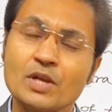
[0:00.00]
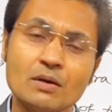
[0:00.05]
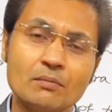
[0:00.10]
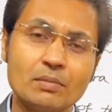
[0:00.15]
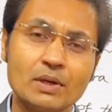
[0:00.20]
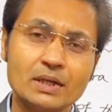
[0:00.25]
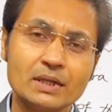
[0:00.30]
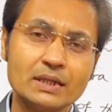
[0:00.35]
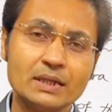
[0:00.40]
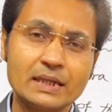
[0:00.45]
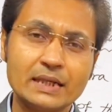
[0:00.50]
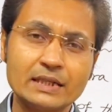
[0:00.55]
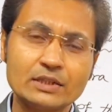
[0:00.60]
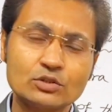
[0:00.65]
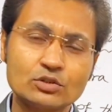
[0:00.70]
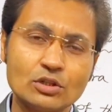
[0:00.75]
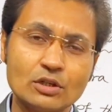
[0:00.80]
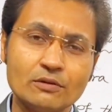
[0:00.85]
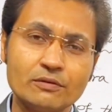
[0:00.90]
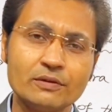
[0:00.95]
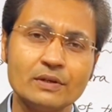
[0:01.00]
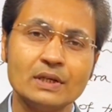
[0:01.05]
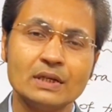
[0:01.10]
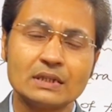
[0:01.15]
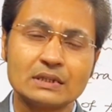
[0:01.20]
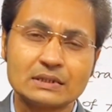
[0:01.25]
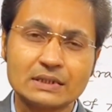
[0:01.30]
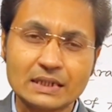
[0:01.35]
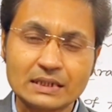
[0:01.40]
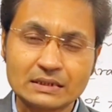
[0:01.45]
But in case of
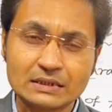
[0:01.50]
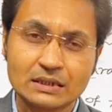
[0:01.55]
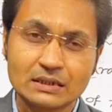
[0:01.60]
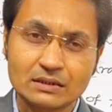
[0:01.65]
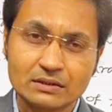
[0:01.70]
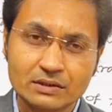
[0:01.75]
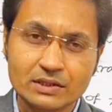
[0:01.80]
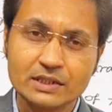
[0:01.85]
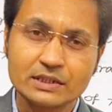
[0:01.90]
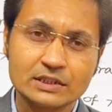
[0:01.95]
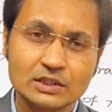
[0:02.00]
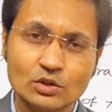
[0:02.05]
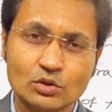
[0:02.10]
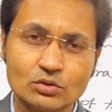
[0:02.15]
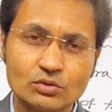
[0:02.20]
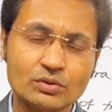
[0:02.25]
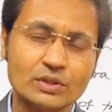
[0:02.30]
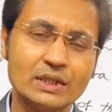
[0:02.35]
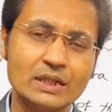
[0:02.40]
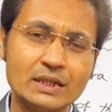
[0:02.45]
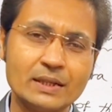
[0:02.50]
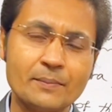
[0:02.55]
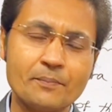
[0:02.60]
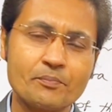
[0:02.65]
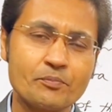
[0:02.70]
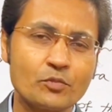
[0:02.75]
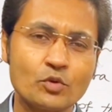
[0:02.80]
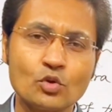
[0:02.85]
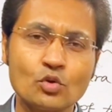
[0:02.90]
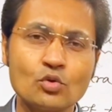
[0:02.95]
Section 303,
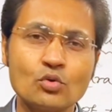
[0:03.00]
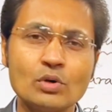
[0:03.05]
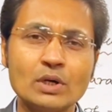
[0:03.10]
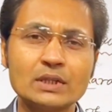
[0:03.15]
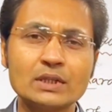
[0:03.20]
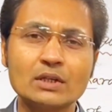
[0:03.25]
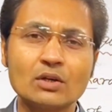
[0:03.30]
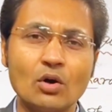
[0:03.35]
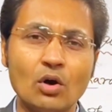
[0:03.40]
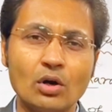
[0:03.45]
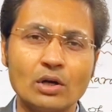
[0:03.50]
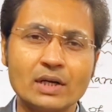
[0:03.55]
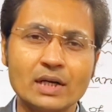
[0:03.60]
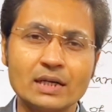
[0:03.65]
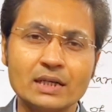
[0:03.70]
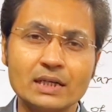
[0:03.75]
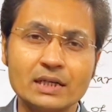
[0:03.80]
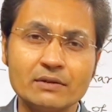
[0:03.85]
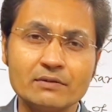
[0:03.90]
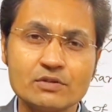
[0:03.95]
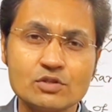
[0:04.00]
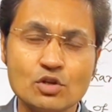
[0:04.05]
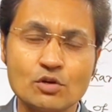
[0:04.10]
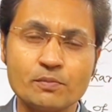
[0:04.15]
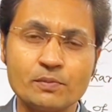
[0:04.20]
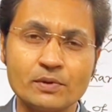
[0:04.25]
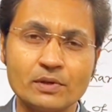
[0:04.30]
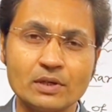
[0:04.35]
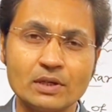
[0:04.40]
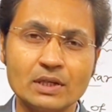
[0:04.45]
no other alternative is
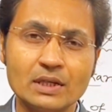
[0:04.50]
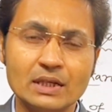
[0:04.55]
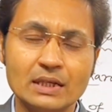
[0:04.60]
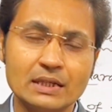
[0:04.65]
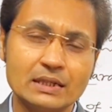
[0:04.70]
open.